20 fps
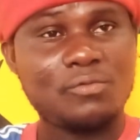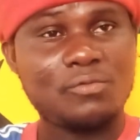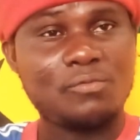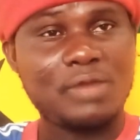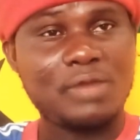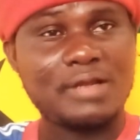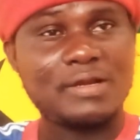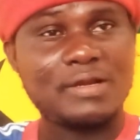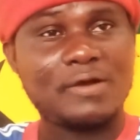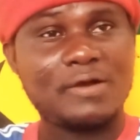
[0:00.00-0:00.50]

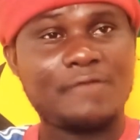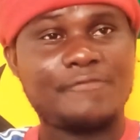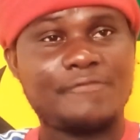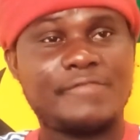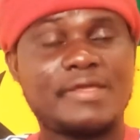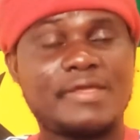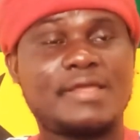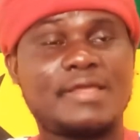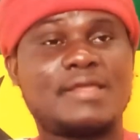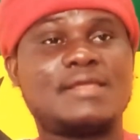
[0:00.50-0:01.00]
one of
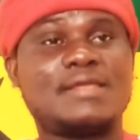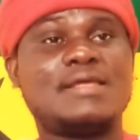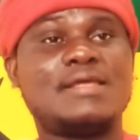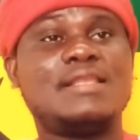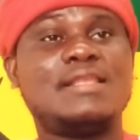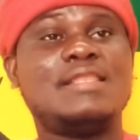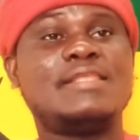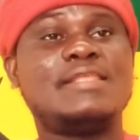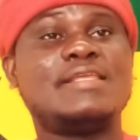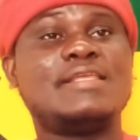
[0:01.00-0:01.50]
the
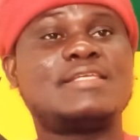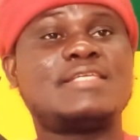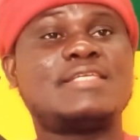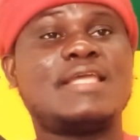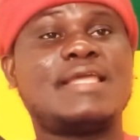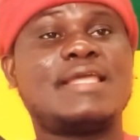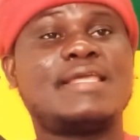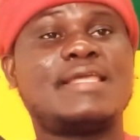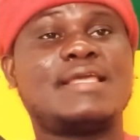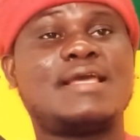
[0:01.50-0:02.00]
leaders
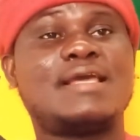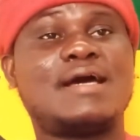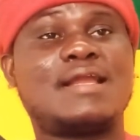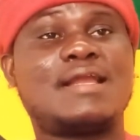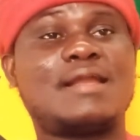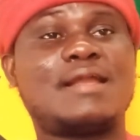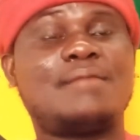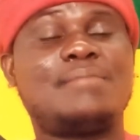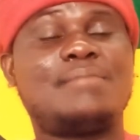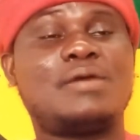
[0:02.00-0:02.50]
here in
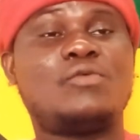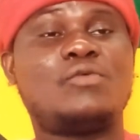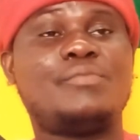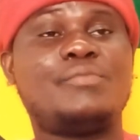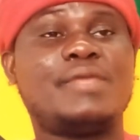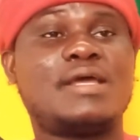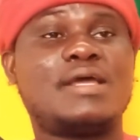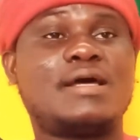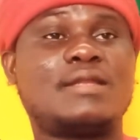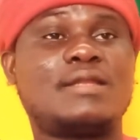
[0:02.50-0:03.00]
Ghana,
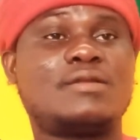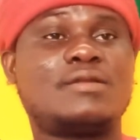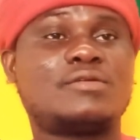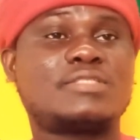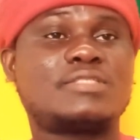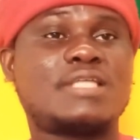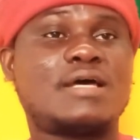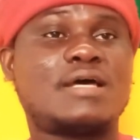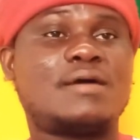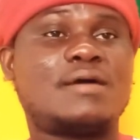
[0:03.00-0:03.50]
Baumia,
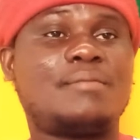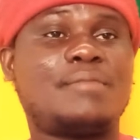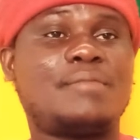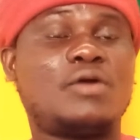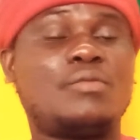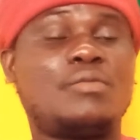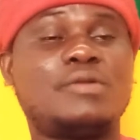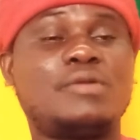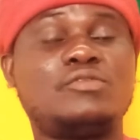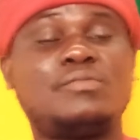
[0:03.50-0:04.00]
Dr.
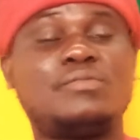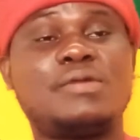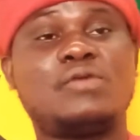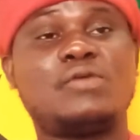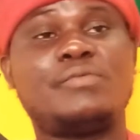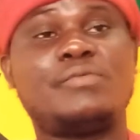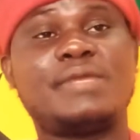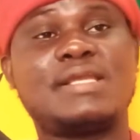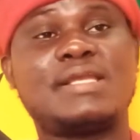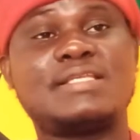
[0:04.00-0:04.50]
Mahamadou
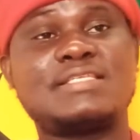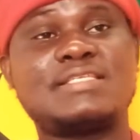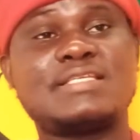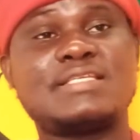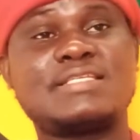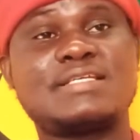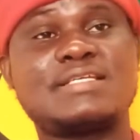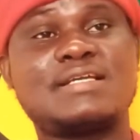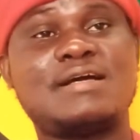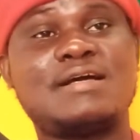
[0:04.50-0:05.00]
Baumia, the
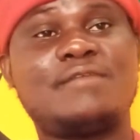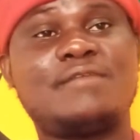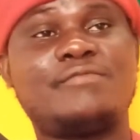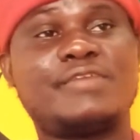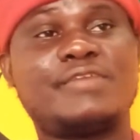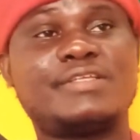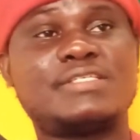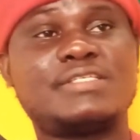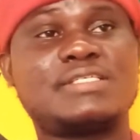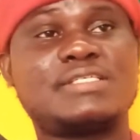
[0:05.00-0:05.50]
sitting
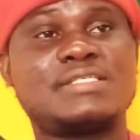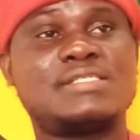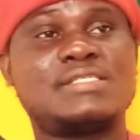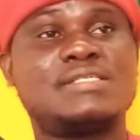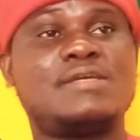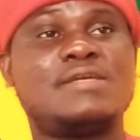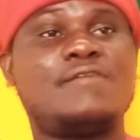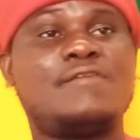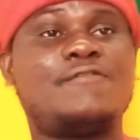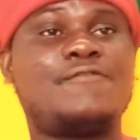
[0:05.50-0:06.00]
government
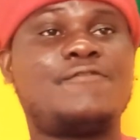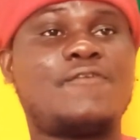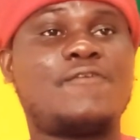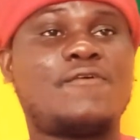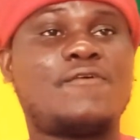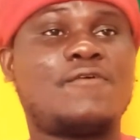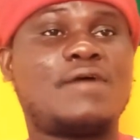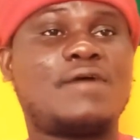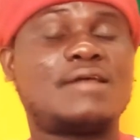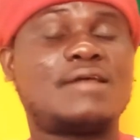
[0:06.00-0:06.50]

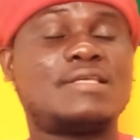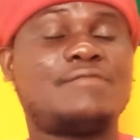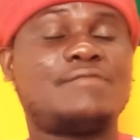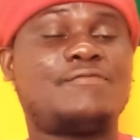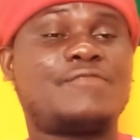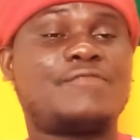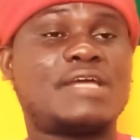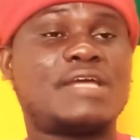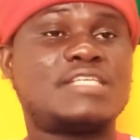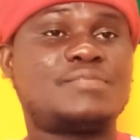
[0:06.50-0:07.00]
for the
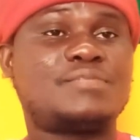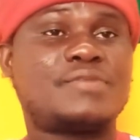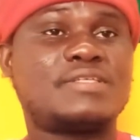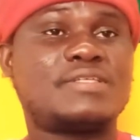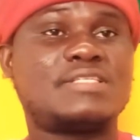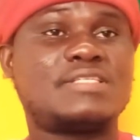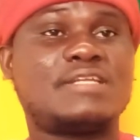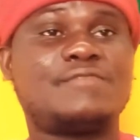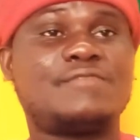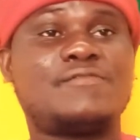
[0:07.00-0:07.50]
vice
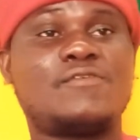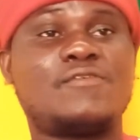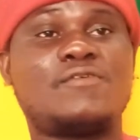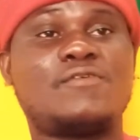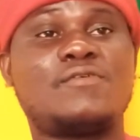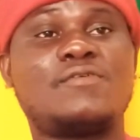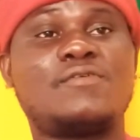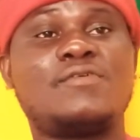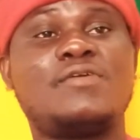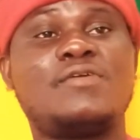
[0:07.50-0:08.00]
president for
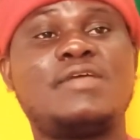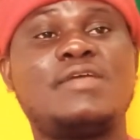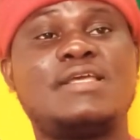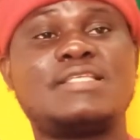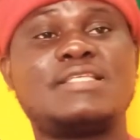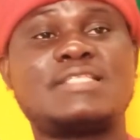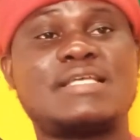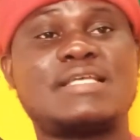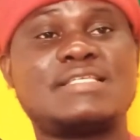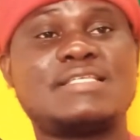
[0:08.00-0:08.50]

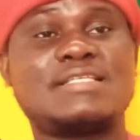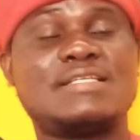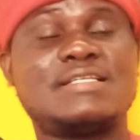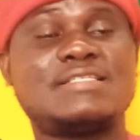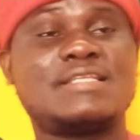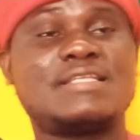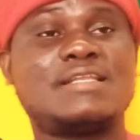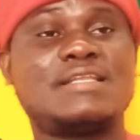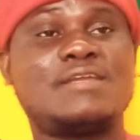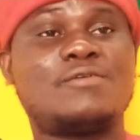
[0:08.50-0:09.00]
His
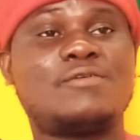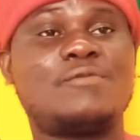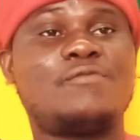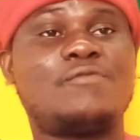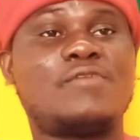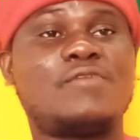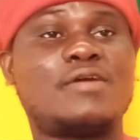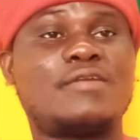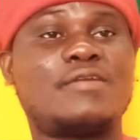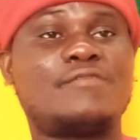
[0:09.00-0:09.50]
Excellency Nana
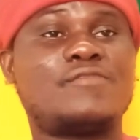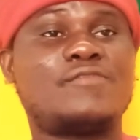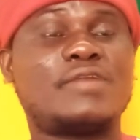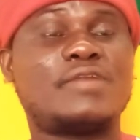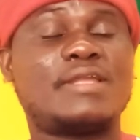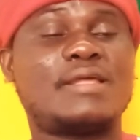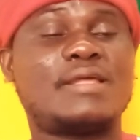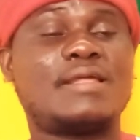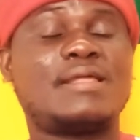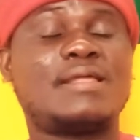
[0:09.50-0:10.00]
Akufo-Addo for
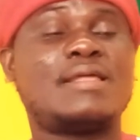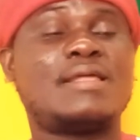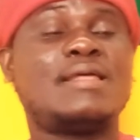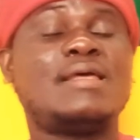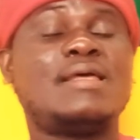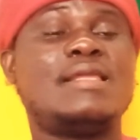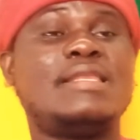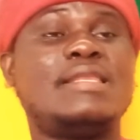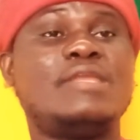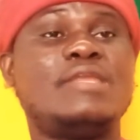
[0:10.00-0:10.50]
the
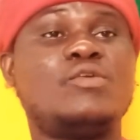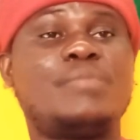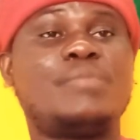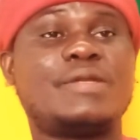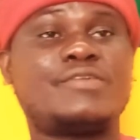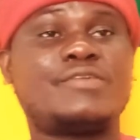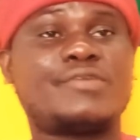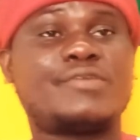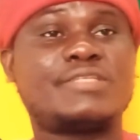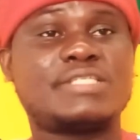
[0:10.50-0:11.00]
New
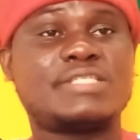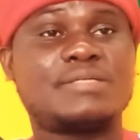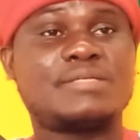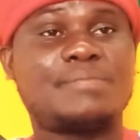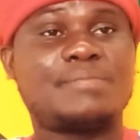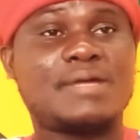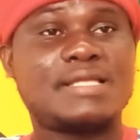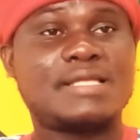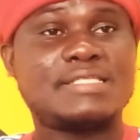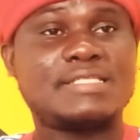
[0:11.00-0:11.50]

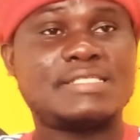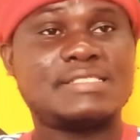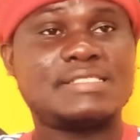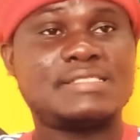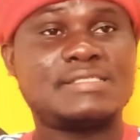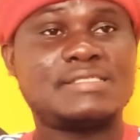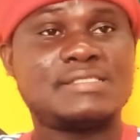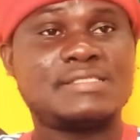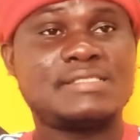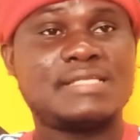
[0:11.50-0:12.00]
Patriotic Party
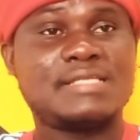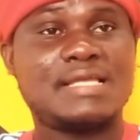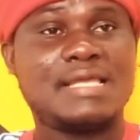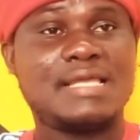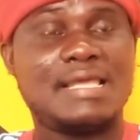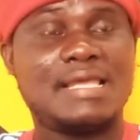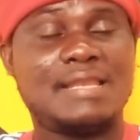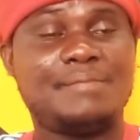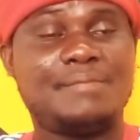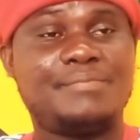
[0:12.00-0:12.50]

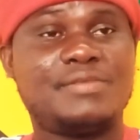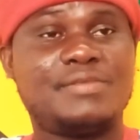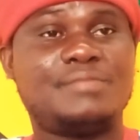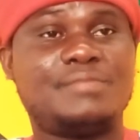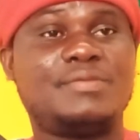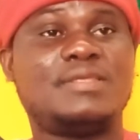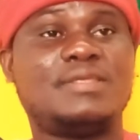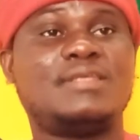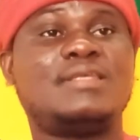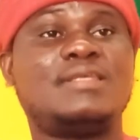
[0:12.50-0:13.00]

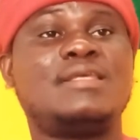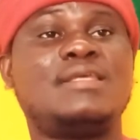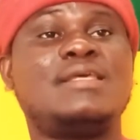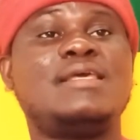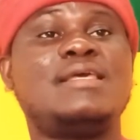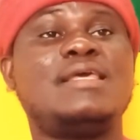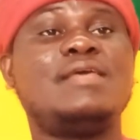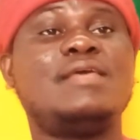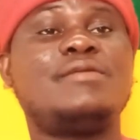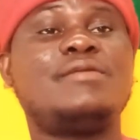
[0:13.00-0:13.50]

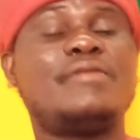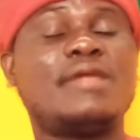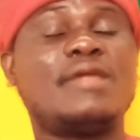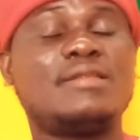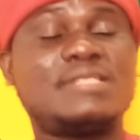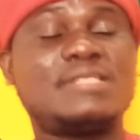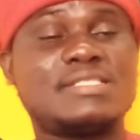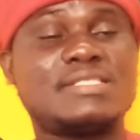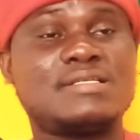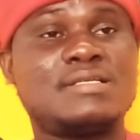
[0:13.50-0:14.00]
He
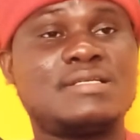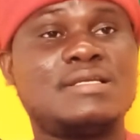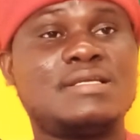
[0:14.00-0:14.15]
wrote